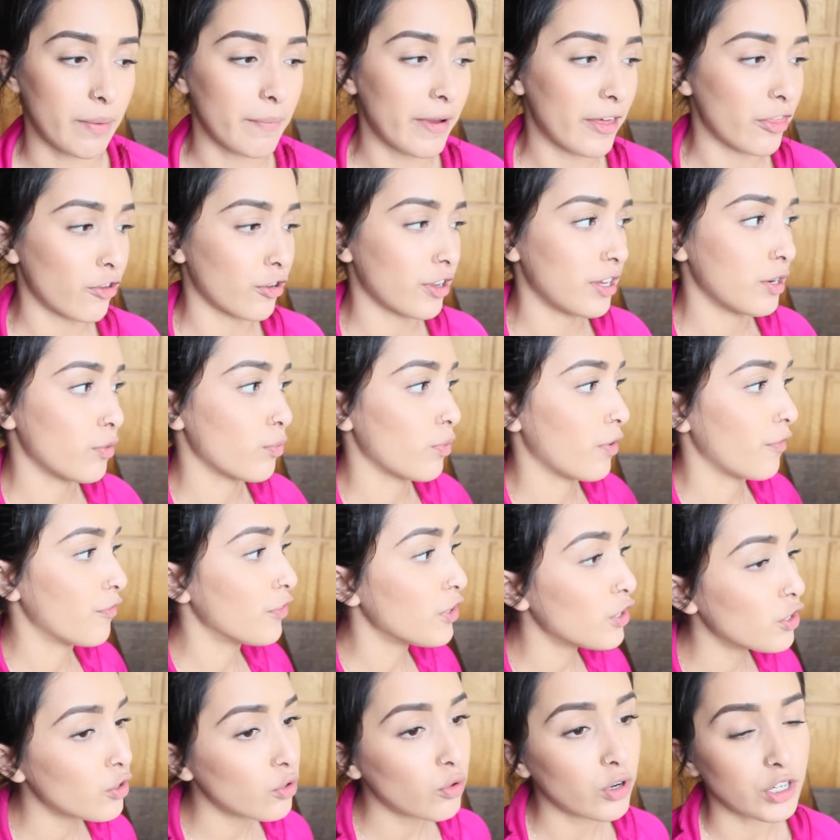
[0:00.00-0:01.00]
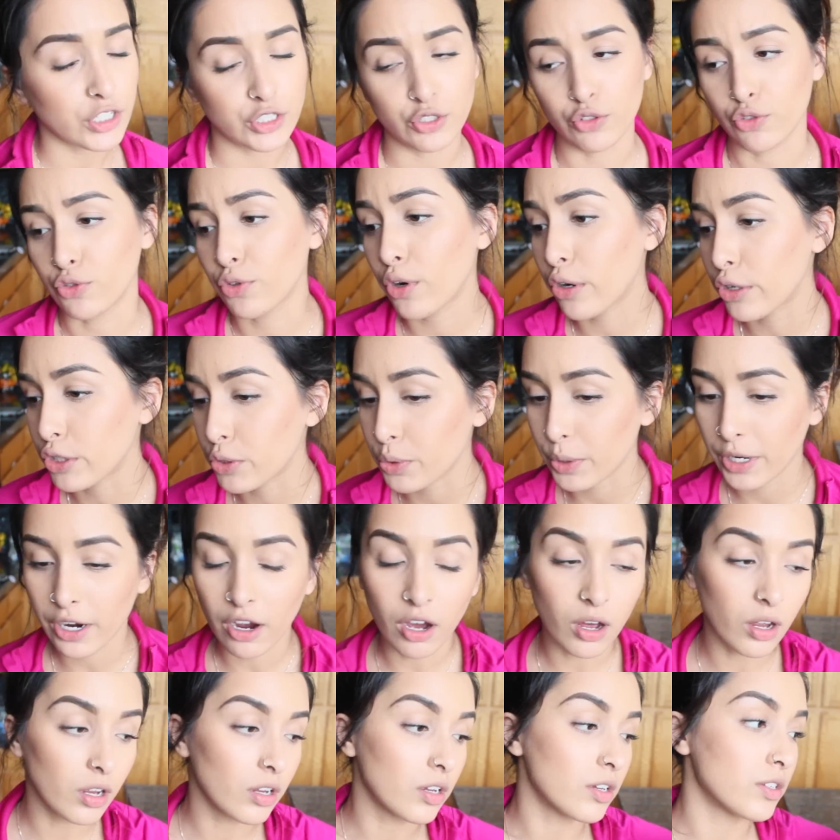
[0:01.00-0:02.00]
I'm either going to review or do grocery
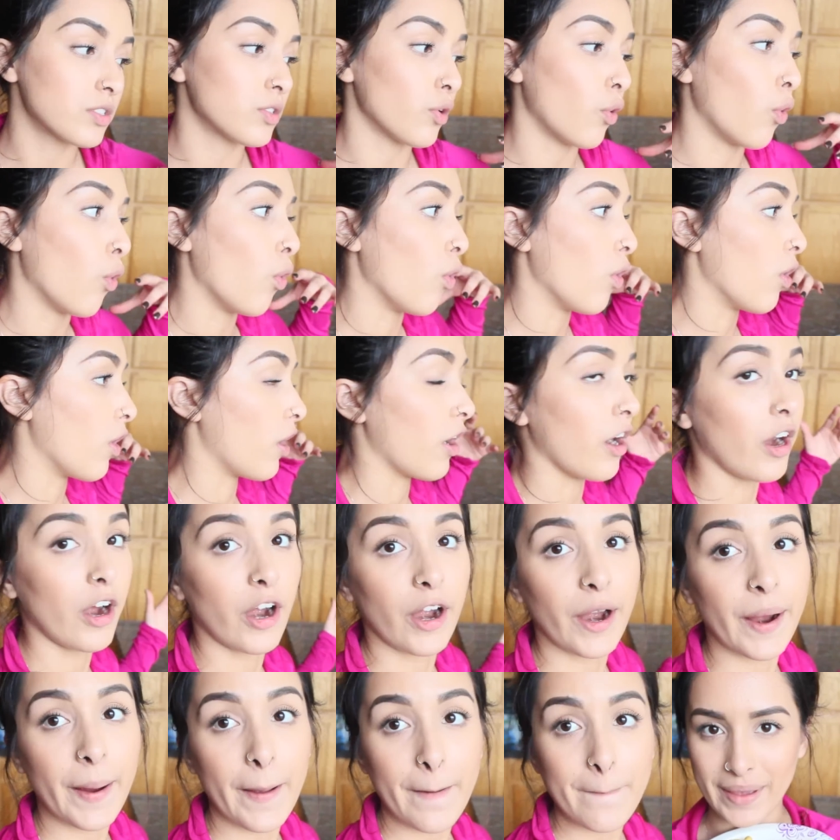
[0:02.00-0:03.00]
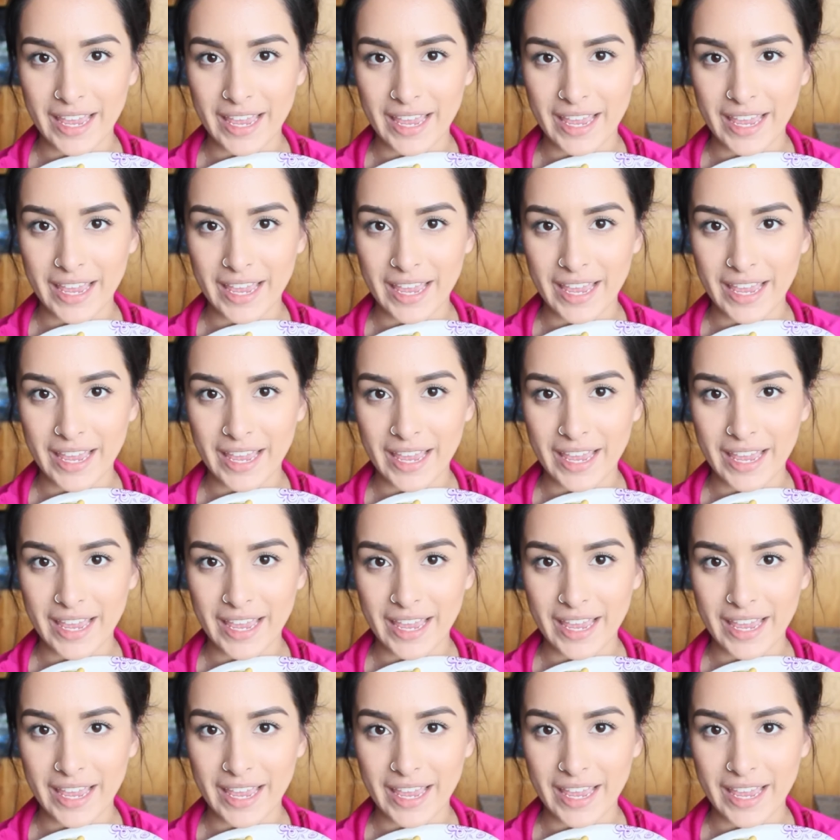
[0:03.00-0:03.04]
hauls or